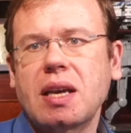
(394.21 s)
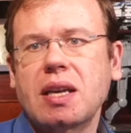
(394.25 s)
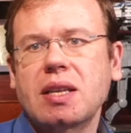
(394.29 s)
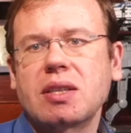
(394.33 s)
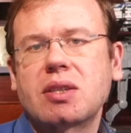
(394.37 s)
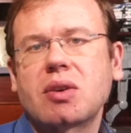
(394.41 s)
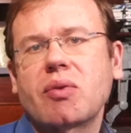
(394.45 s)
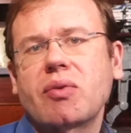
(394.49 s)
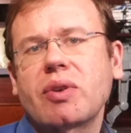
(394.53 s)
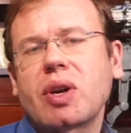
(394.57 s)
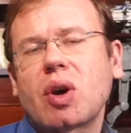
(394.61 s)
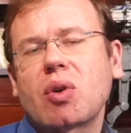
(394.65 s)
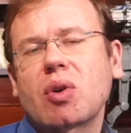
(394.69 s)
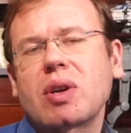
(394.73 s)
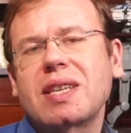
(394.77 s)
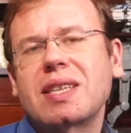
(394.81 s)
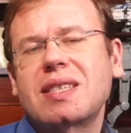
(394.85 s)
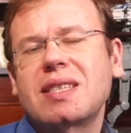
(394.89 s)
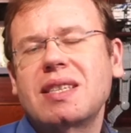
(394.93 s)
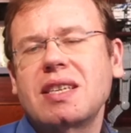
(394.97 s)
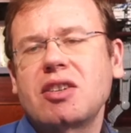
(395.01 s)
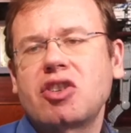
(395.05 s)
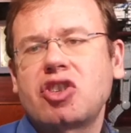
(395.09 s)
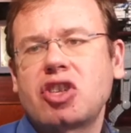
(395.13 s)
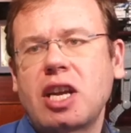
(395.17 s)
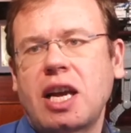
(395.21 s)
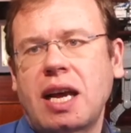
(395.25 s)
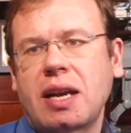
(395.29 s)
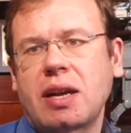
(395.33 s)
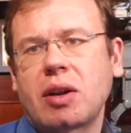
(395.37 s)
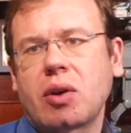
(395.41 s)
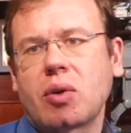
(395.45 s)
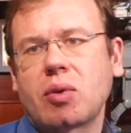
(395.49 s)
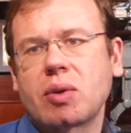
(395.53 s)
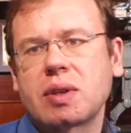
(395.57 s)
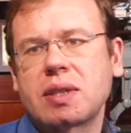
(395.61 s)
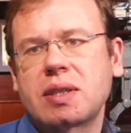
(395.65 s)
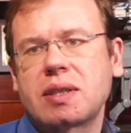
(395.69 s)
So we only see
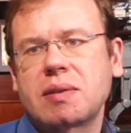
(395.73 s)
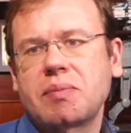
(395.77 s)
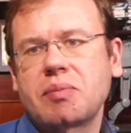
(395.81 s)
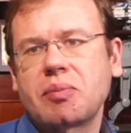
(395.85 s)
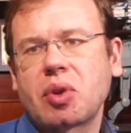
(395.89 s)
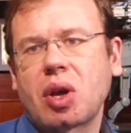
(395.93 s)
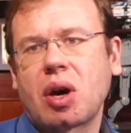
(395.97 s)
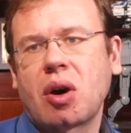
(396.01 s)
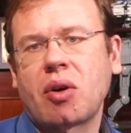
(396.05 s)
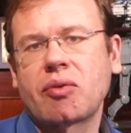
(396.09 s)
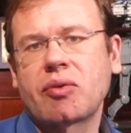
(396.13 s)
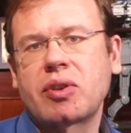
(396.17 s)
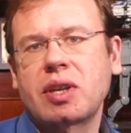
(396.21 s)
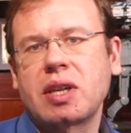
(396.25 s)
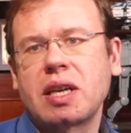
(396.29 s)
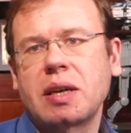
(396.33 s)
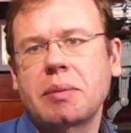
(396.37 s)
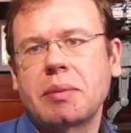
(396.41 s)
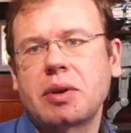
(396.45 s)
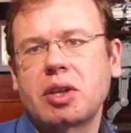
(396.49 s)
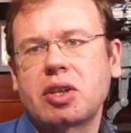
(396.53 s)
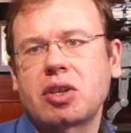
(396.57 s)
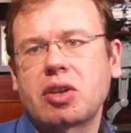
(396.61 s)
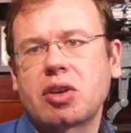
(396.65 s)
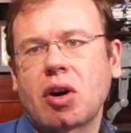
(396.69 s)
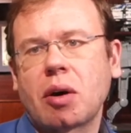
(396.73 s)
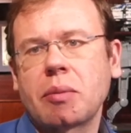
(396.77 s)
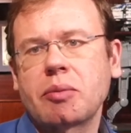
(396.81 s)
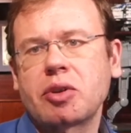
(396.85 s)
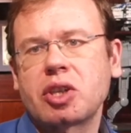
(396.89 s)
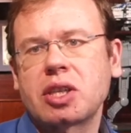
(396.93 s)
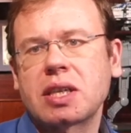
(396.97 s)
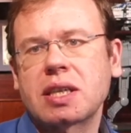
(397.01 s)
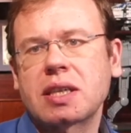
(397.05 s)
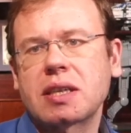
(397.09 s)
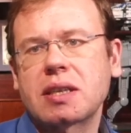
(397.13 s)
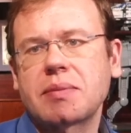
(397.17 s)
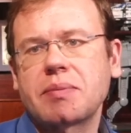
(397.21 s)
shadows of the imaged
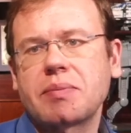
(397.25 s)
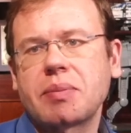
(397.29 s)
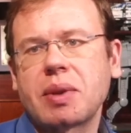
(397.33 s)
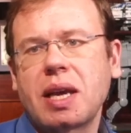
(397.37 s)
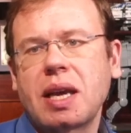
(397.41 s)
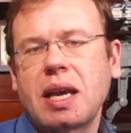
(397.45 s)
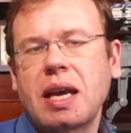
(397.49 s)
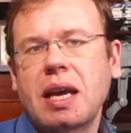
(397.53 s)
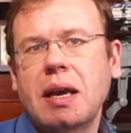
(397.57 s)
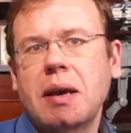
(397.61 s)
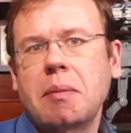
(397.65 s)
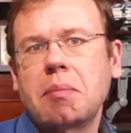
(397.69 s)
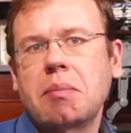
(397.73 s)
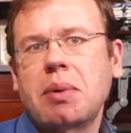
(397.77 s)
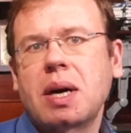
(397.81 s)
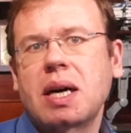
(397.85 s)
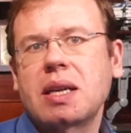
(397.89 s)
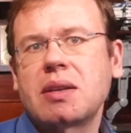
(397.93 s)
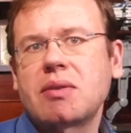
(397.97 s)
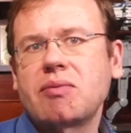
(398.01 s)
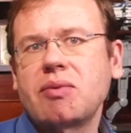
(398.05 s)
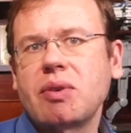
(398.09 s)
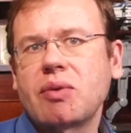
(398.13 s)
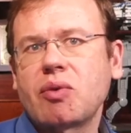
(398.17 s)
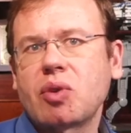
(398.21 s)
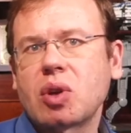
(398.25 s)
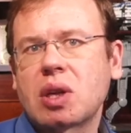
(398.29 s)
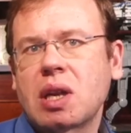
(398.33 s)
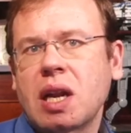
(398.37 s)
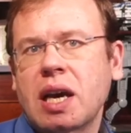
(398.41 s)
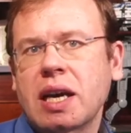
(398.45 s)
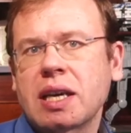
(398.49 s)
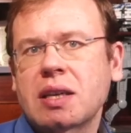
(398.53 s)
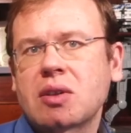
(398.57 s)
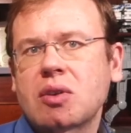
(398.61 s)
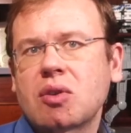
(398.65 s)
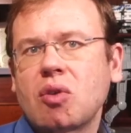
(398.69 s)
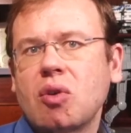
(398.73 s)
object, but we would
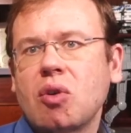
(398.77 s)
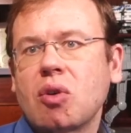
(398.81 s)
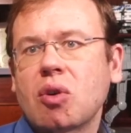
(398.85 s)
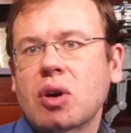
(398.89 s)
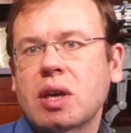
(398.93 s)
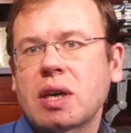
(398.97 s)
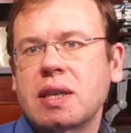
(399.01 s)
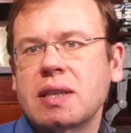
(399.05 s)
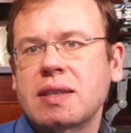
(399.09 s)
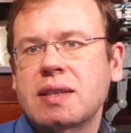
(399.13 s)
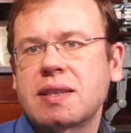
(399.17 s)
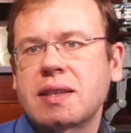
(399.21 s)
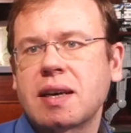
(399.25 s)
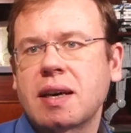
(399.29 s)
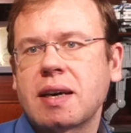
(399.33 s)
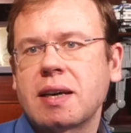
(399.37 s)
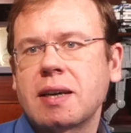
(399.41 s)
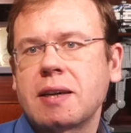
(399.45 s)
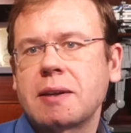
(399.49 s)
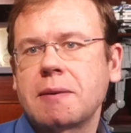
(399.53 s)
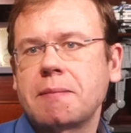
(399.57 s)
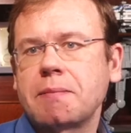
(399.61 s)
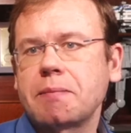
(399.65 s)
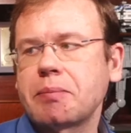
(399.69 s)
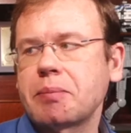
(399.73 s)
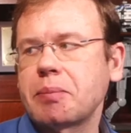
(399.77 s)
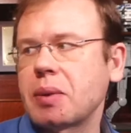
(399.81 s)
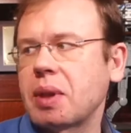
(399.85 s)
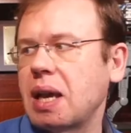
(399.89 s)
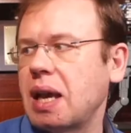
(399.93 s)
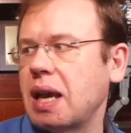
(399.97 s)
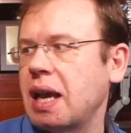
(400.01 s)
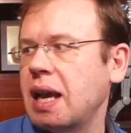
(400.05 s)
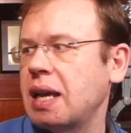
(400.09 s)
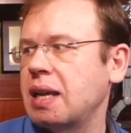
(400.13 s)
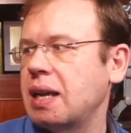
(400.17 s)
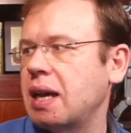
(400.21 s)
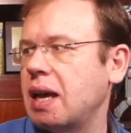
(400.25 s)
like to look inside.
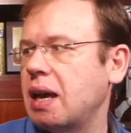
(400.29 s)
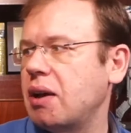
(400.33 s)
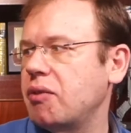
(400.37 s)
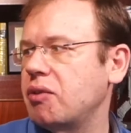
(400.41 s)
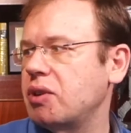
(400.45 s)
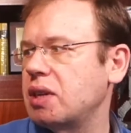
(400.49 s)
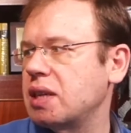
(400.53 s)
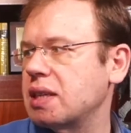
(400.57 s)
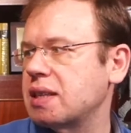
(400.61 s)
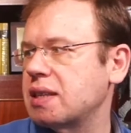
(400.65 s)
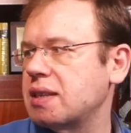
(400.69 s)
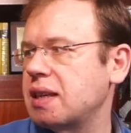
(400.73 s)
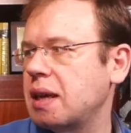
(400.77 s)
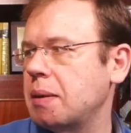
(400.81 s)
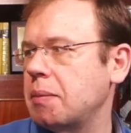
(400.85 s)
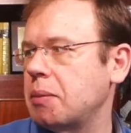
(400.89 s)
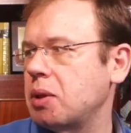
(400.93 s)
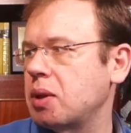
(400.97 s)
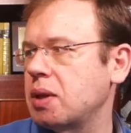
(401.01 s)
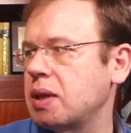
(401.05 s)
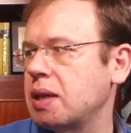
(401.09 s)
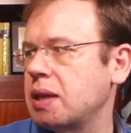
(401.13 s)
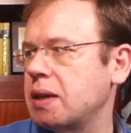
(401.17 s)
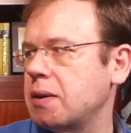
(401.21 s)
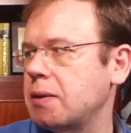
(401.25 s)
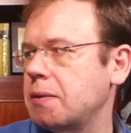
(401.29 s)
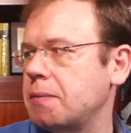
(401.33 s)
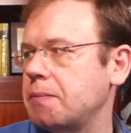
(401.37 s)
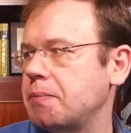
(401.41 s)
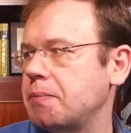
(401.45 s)
And I have an example here.